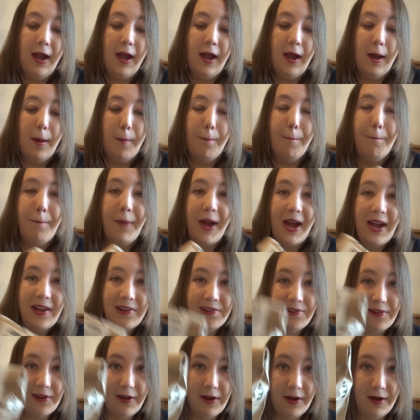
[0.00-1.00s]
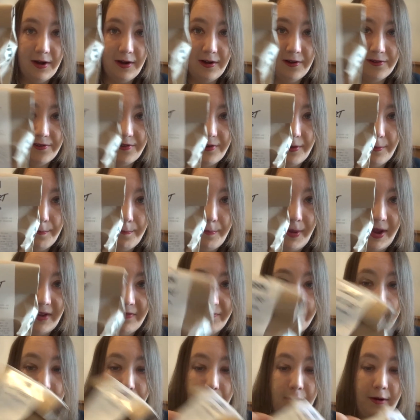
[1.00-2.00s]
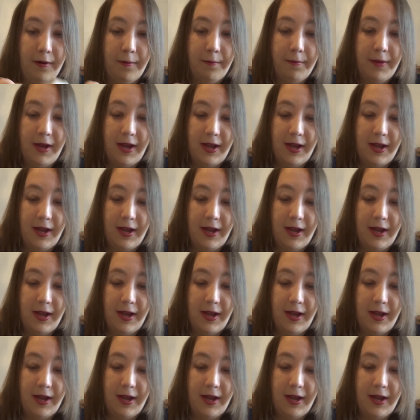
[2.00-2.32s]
Bat Art Bath Bomb,